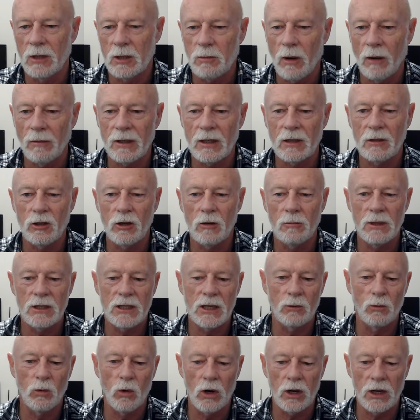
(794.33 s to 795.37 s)
He's probably too
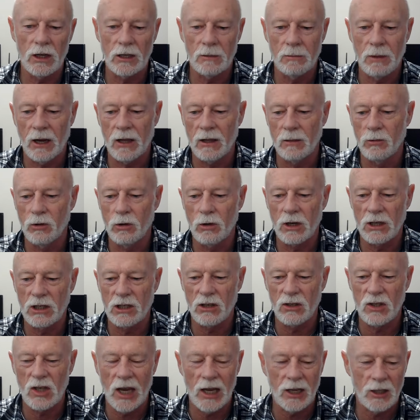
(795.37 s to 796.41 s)
busy working to pay the mortgage
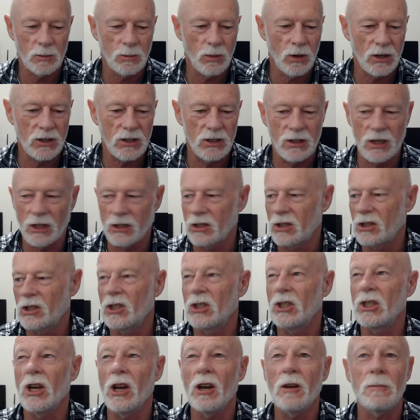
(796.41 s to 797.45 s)
because house prices are
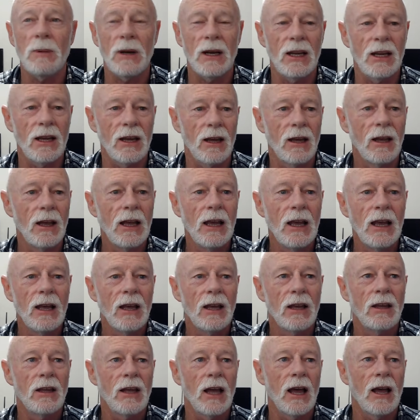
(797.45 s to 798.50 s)
stupid here.
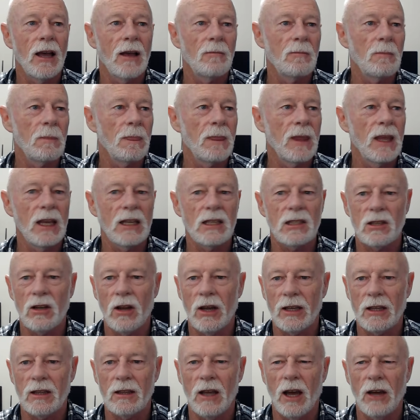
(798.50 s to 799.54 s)
It's
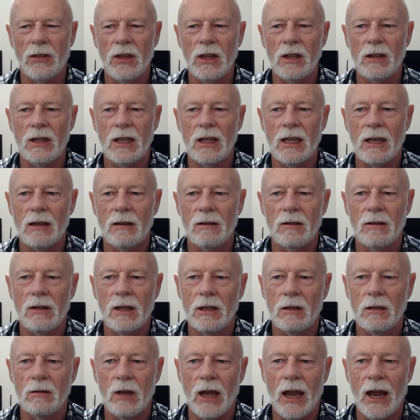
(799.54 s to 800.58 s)
like, I think
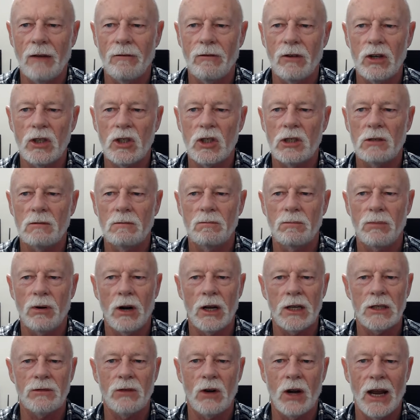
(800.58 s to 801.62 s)
the average
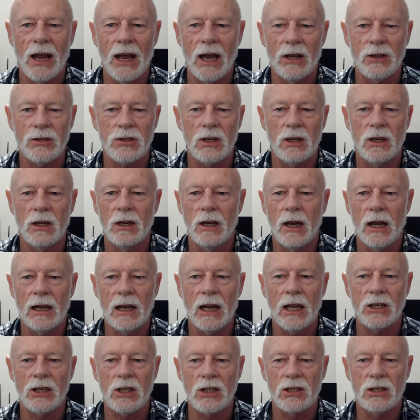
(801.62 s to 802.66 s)
price for a house in our
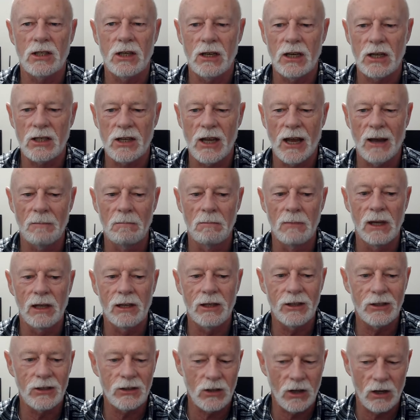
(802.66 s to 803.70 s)
largest city is now $1
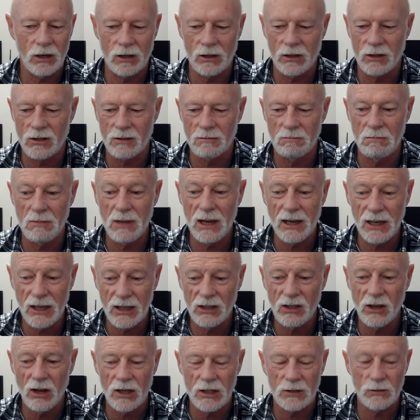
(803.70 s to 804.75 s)
million. $1
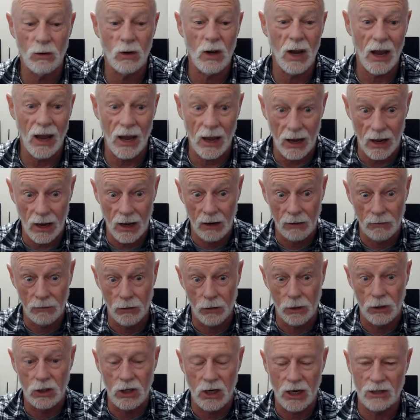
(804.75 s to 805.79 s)
million for an
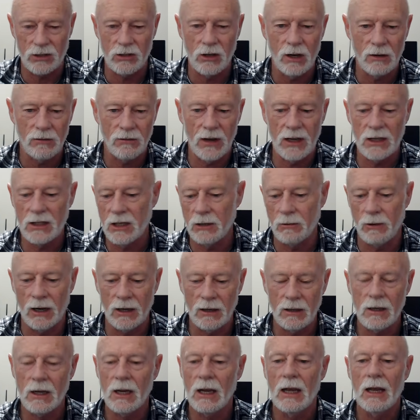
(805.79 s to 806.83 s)
average house, not a fancy
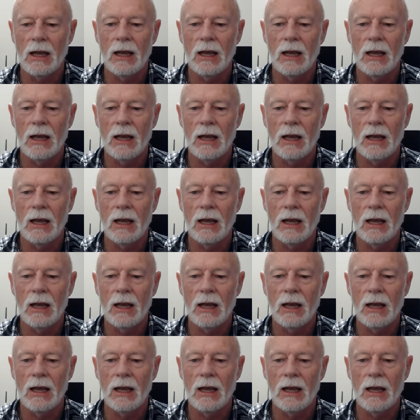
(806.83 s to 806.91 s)
one.